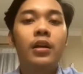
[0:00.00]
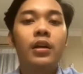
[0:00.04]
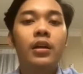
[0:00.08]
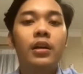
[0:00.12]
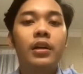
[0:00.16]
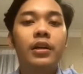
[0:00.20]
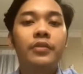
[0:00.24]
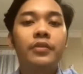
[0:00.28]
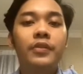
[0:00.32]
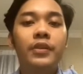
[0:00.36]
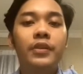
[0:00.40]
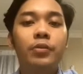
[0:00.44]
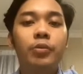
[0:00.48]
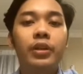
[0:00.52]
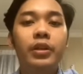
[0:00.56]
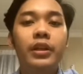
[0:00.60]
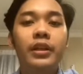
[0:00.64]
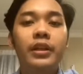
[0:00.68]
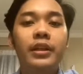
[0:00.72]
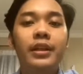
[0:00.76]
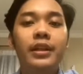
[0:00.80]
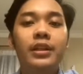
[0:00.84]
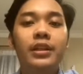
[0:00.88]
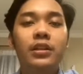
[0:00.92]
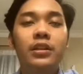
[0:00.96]
Even with
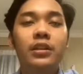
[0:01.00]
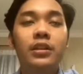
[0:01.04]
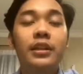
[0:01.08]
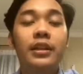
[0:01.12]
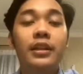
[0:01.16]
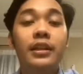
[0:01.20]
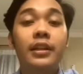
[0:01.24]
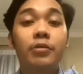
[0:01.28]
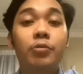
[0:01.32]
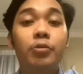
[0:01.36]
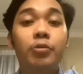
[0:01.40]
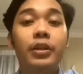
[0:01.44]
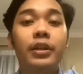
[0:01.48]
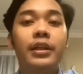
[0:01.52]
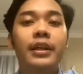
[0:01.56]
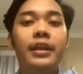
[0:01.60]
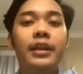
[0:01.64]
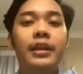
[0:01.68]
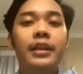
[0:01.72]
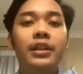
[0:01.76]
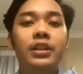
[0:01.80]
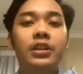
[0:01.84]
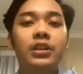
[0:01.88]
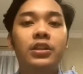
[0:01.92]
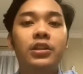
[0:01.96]
the
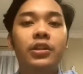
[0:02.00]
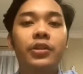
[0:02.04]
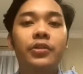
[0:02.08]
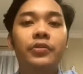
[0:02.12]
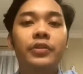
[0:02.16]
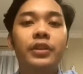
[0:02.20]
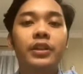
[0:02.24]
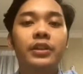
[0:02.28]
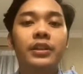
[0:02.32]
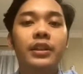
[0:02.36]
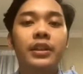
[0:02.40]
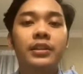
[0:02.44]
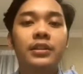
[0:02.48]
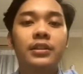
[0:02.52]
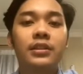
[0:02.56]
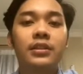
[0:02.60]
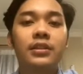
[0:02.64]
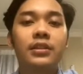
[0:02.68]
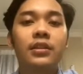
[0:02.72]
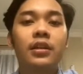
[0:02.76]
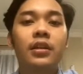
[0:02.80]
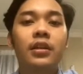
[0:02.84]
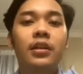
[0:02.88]
addition of this sector,